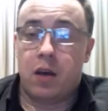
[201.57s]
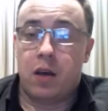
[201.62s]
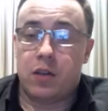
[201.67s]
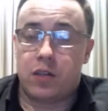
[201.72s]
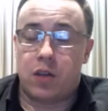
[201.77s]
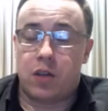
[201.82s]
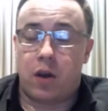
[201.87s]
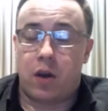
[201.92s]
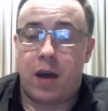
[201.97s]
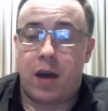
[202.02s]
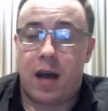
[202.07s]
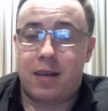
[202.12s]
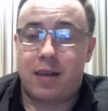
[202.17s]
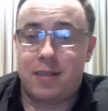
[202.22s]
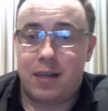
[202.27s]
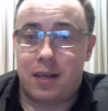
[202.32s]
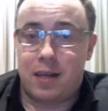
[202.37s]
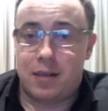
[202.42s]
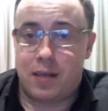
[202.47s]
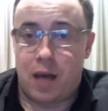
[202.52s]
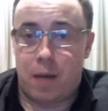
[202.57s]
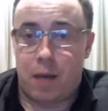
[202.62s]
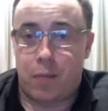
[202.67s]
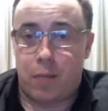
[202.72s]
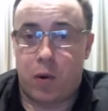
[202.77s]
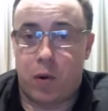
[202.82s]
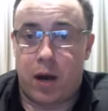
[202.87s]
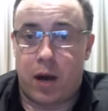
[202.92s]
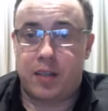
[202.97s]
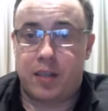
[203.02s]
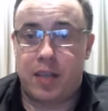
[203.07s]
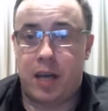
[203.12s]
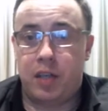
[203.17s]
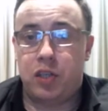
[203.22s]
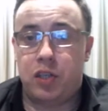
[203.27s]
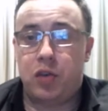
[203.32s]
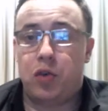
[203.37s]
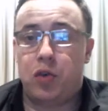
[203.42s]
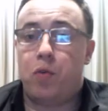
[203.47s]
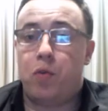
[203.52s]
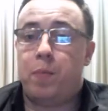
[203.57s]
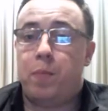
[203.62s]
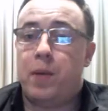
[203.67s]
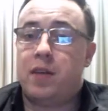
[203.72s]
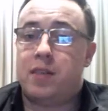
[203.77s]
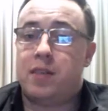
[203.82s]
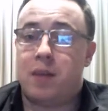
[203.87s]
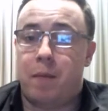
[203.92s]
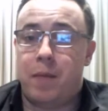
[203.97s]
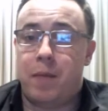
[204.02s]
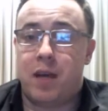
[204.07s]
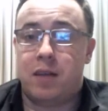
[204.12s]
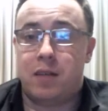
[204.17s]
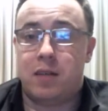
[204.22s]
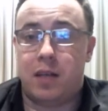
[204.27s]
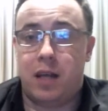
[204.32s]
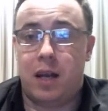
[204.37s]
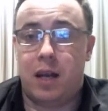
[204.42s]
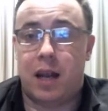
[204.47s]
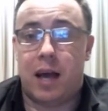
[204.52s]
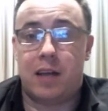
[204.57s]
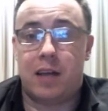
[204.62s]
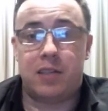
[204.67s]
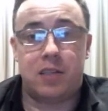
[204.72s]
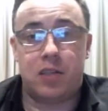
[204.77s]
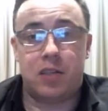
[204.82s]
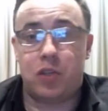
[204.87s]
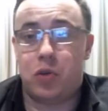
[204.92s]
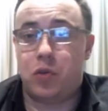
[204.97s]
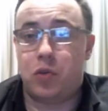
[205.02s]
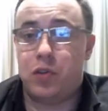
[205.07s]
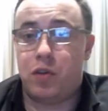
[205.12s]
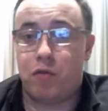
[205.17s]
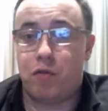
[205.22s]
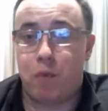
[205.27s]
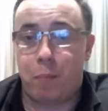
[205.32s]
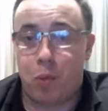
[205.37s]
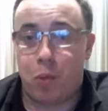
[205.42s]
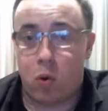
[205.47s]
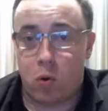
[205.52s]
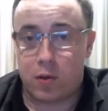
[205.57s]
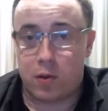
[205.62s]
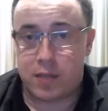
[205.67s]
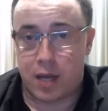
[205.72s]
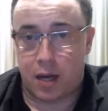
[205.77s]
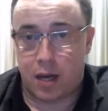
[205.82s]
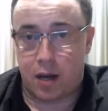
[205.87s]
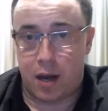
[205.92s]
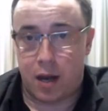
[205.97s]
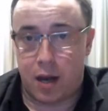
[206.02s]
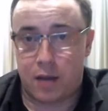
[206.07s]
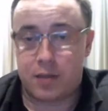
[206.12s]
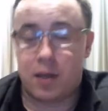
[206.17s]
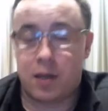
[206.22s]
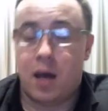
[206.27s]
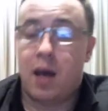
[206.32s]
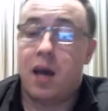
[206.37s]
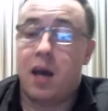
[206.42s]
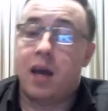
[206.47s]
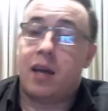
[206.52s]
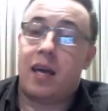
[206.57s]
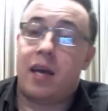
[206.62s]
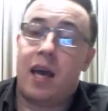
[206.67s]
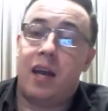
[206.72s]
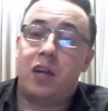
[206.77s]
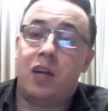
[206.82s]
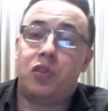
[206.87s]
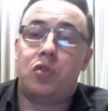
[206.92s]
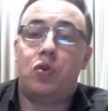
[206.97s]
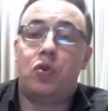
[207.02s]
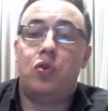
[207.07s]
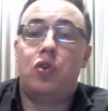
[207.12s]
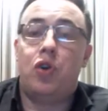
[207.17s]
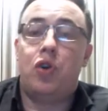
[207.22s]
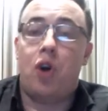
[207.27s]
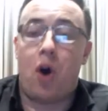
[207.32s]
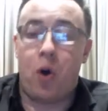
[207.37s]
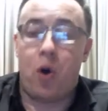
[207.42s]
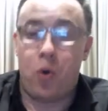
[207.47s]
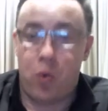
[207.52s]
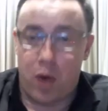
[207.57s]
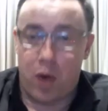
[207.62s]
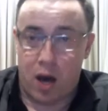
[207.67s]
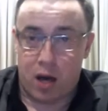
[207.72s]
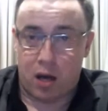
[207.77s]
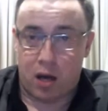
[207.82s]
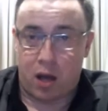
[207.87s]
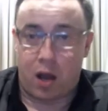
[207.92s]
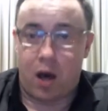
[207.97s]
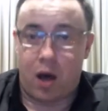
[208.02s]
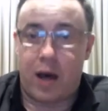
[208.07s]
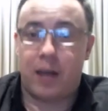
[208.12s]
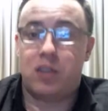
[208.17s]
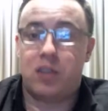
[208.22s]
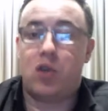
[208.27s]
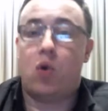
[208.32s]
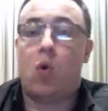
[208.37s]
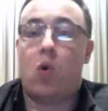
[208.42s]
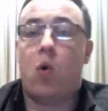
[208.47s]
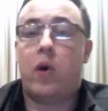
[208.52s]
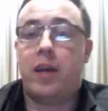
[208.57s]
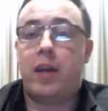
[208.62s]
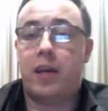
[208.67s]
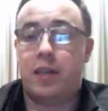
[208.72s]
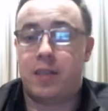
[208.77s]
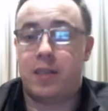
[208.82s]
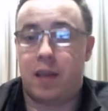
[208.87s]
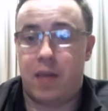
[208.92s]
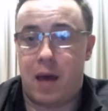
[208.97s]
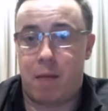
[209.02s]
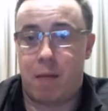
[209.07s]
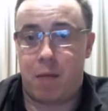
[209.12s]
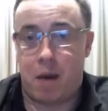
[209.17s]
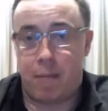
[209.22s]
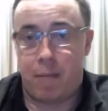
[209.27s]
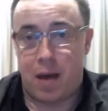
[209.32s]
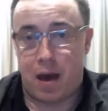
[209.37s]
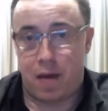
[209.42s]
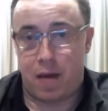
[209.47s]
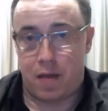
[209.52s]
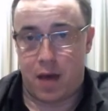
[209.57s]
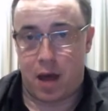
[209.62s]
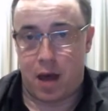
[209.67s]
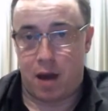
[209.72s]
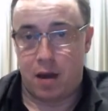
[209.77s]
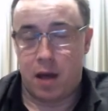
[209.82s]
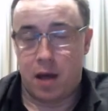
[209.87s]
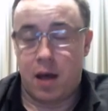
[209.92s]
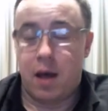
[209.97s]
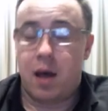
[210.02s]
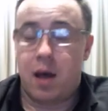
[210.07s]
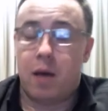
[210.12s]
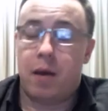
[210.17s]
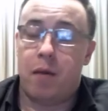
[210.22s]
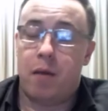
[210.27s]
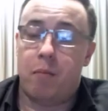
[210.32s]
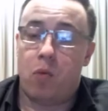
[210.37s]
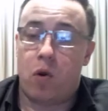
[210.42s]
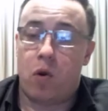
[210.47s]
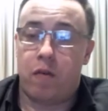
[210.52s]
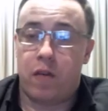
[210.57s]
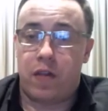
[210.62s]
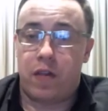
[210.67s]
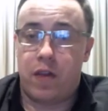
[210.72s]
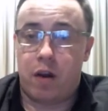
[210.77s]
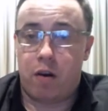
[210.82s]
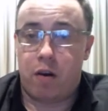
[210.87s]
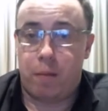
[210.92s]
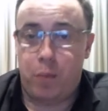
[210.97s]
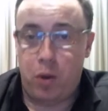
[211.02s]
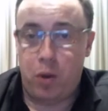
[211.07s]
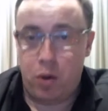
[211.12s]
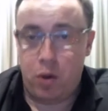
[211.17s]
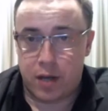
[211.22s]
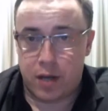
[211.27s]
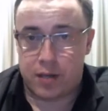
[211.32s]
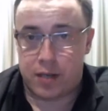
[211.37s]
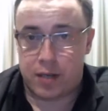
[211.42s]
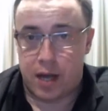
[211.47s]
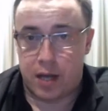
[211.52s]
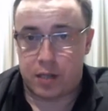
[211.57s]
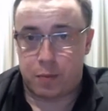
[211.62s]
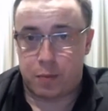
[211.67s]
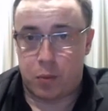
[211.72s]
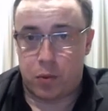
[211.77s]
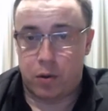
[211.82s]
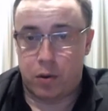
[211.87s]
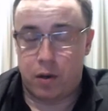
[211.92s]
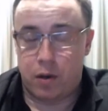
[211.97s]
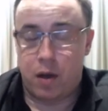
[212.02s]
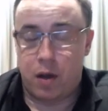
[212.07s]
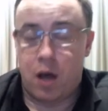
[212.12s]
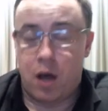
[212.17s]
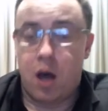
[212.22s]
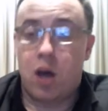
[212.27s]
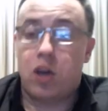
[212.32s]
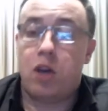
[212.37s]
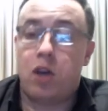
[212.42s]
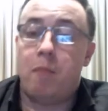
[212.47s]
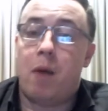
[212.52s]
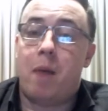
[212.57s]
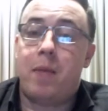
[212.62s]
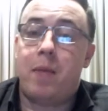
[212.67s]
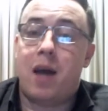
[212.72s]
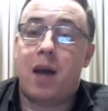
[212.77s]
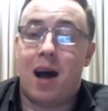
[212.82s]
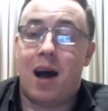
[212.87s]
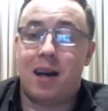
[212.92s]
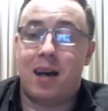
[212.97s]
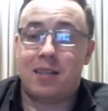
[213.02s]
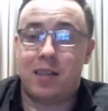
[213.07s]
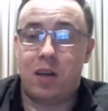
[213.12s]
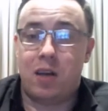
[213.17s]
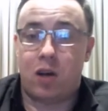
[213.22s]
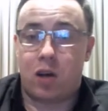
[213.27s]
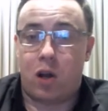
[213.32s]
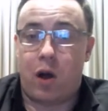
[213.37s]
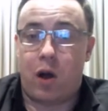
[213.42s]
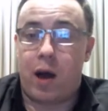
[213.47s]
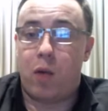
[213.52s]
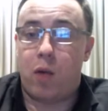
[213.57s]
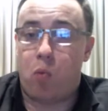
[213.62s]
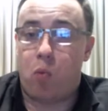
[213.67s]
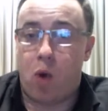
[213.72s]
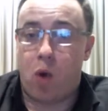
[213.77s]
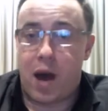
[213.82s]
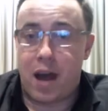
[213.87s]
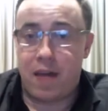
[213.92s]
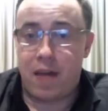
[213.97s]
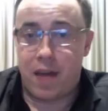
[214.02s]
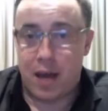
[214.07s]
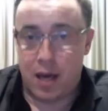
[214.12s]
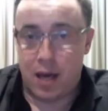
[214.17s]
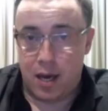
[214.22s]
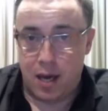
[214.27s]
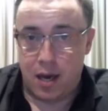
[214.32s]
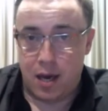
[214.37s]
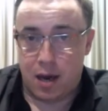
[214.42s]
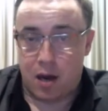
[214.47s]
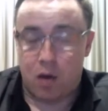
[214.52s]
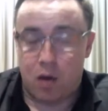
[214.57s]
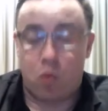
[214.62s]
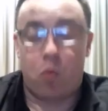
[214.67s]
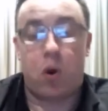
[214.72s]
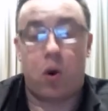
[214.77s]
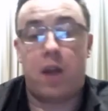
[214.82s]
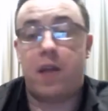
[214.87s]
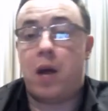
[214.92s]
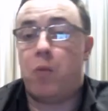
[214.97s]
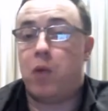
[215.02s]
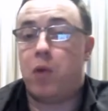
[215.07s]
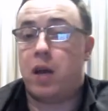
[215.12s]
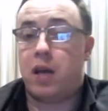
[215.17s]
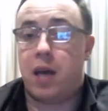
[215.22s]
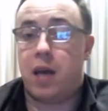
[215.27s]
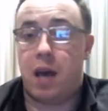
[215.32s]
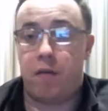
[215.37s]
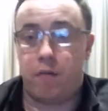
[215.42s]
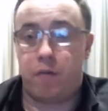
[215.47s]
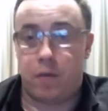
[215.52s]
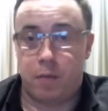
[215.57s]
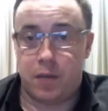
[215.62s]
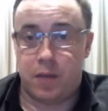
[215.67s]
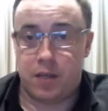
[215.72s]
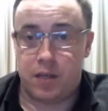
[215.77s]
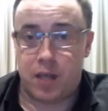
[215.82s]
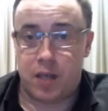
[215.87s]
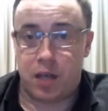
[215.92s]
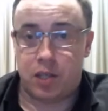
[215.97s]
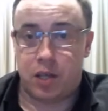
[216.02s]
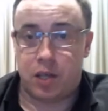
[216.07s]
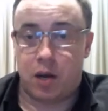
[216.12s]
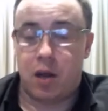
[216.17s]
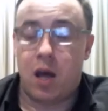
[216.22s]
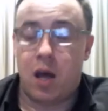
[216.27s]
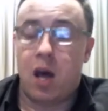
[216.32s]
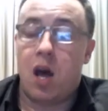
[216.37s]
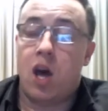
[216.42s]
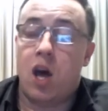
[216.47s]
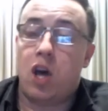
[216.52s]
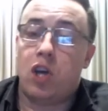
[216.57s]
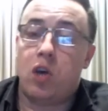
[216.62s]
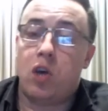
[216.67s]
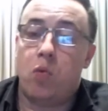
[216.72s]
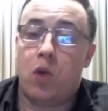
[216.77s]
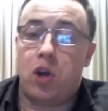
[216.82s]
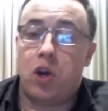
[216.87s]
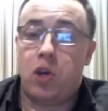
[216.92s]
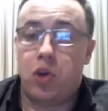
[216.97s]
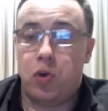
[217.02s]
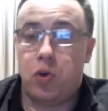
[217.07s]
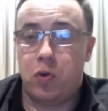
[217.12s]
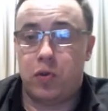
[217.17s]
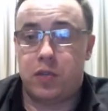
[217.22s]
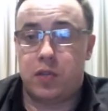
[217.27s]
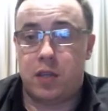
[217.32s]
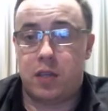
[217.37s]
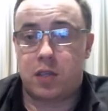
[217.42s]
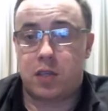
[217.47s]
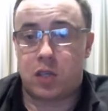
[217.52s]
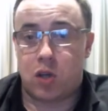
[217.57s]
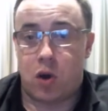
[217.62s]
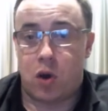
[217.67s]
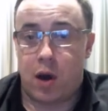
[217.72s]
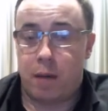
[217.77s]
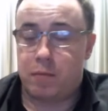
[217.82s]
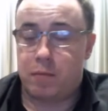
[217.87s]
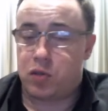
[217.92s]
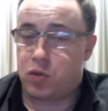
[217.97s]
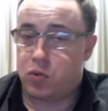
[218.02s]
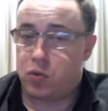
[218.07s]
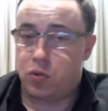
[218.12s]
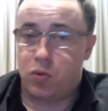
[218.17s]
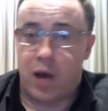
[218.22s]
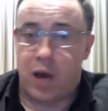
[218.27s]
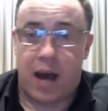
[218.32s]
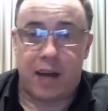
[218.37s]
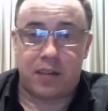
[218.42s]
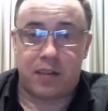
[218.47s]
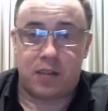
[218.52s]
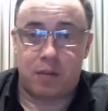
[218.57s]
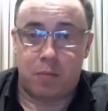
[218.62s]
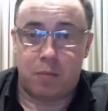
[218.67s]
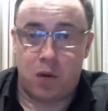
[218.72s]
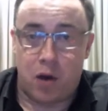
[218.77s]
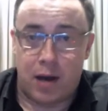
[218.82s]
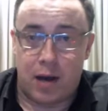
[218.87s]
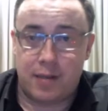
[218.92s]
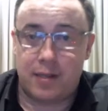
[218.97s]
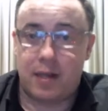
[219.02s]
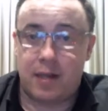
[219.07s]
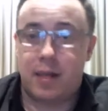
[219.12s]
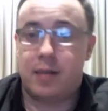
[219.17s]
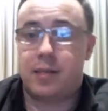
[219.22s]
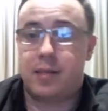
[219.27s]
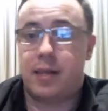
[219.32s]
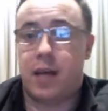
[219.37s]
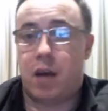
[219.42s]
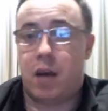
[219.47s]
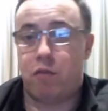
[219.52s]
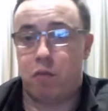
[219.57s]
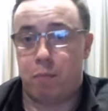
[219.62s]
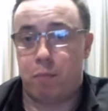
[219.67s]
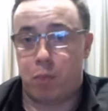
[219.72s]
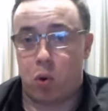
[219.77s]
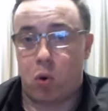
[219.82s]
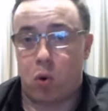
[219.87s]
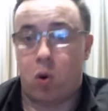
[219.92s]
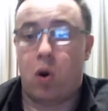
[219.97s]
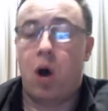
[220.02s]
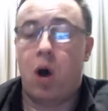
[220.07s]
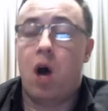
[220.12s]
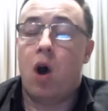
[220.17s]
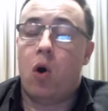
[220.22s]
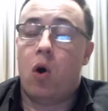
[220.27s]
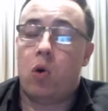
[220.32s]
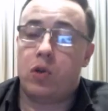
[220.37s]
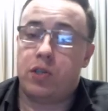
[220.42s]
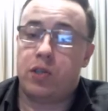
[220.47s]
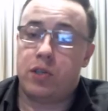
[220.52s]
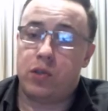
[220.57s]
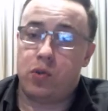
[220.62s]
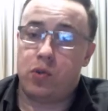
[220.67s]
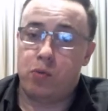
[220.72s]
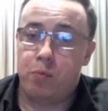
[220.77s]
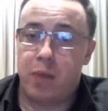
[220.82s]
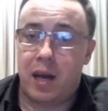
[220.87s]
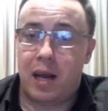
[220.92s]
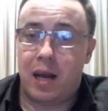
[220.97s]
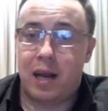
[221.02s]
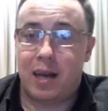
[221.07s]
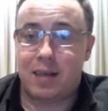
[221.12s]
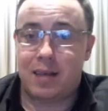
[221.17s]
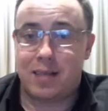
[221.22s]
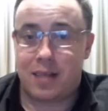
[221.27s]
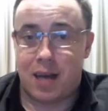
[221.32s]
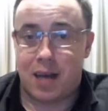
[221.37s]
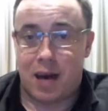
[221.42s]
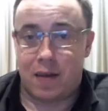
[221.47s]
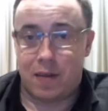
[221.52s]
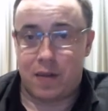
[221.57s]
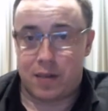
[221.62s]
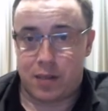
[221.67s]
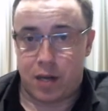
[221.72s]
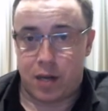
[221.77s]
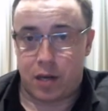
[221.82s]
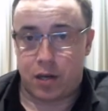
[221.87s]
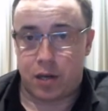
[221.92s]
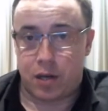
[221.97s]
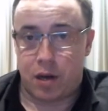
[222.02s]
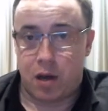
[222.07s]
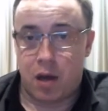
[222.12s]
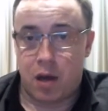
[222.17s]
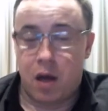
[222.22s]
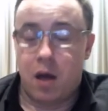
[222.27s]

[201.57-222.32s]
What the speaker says: So, as an example, attention could be something as little as just using rapport techniques, getting to know a client, talking to them about them. In more of a therapeutic standpoint, you might be asking a client, why are they here? What do they want to get from the session? You want to use this time to add some niceties to get rapport or just to immediately start the session.